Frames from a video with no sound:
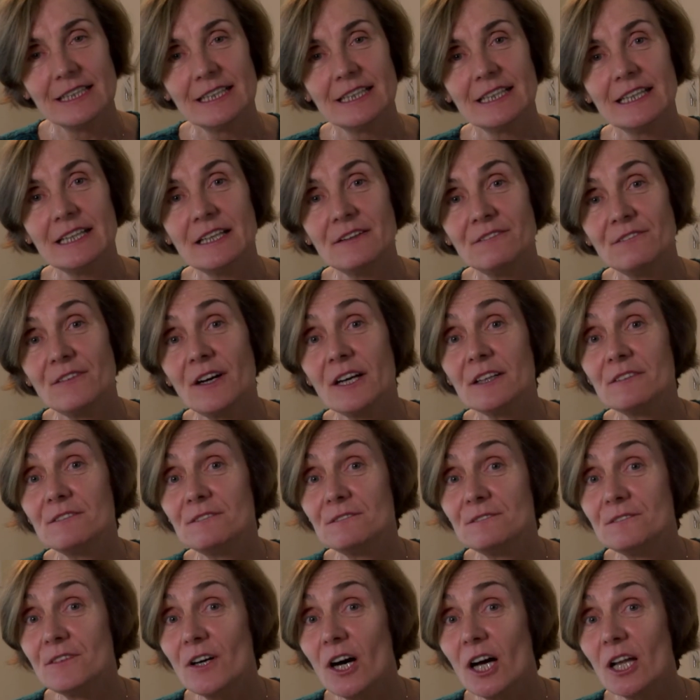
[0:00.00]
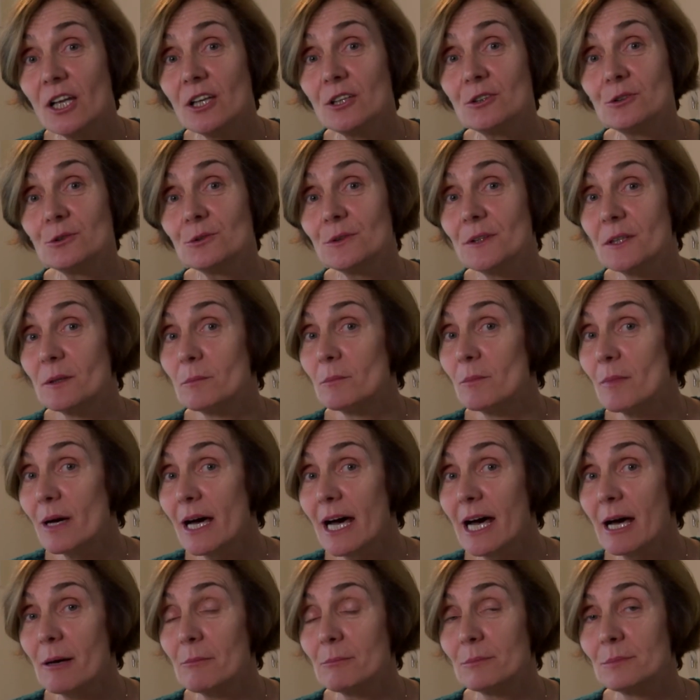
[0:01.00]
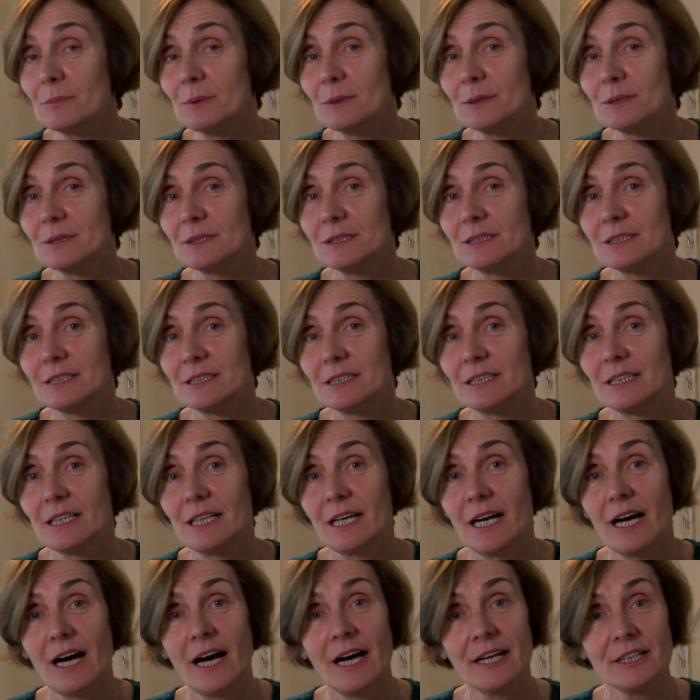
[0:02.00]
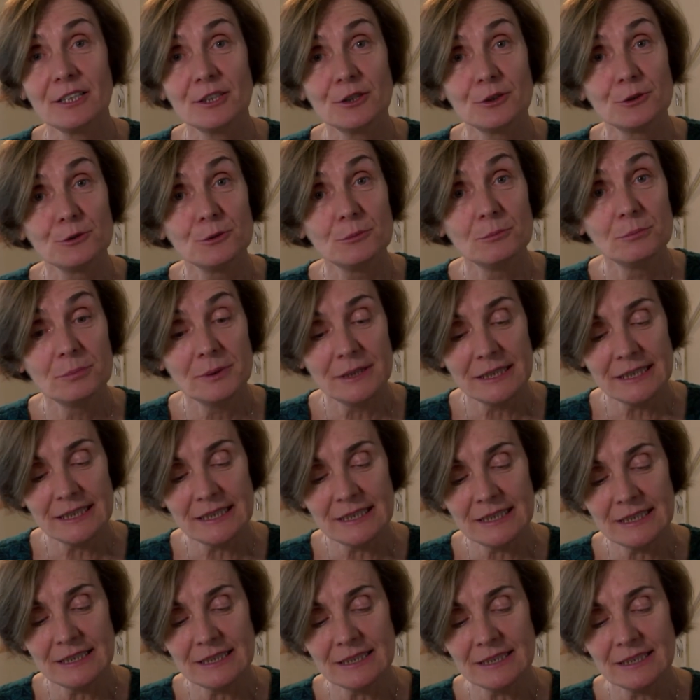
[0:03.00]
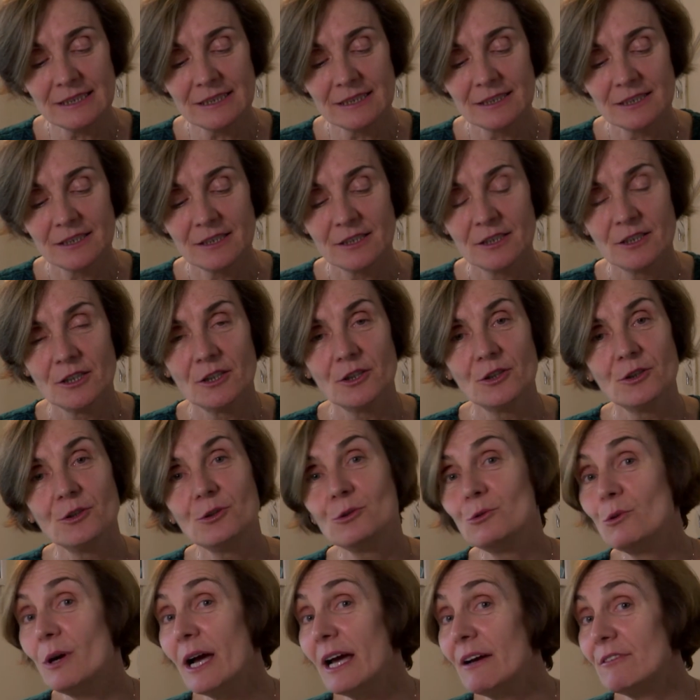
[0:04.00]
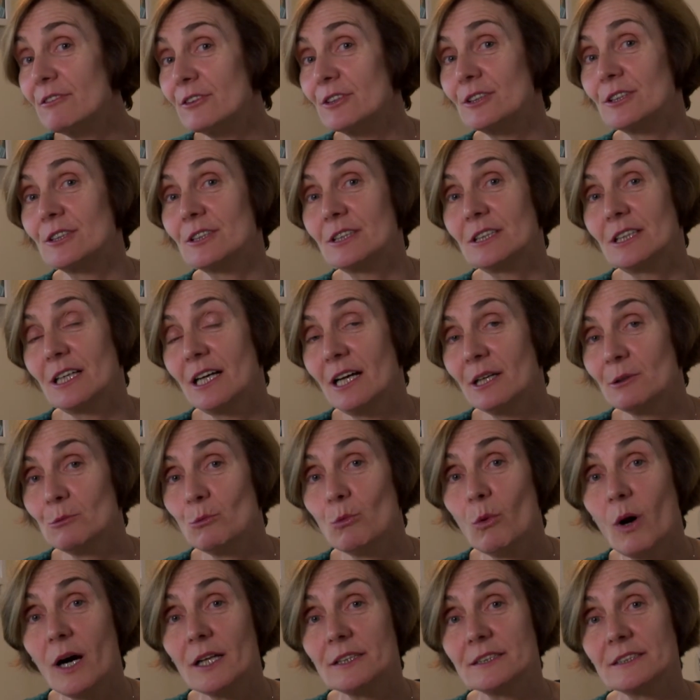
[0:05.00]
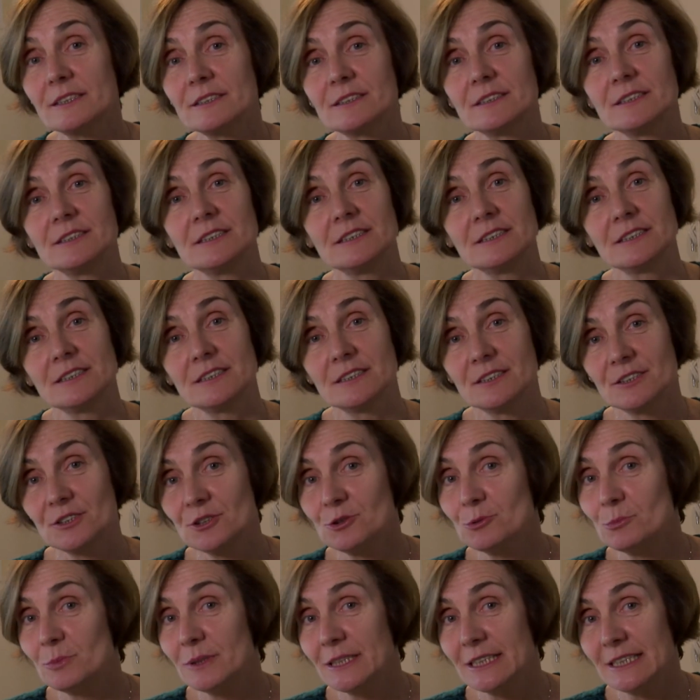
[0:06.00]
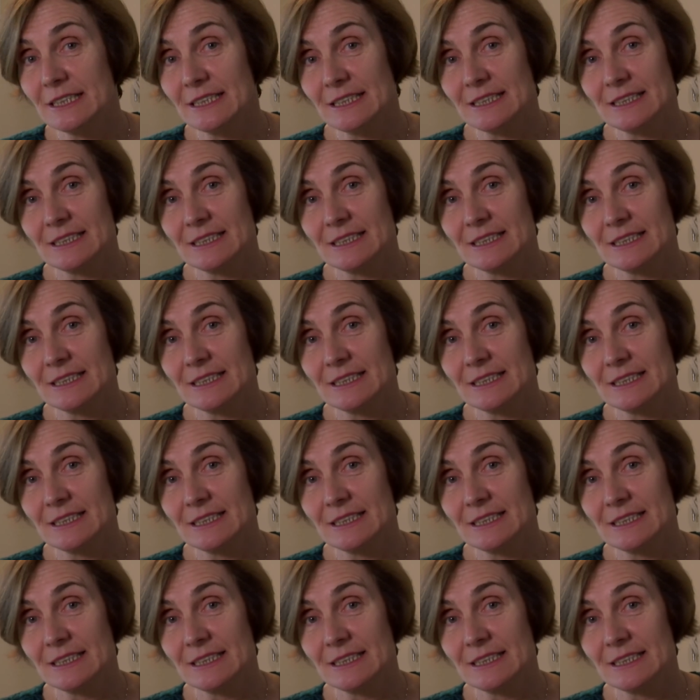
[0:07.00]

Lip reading: if I followed the map, I could be whoever I wanted to be.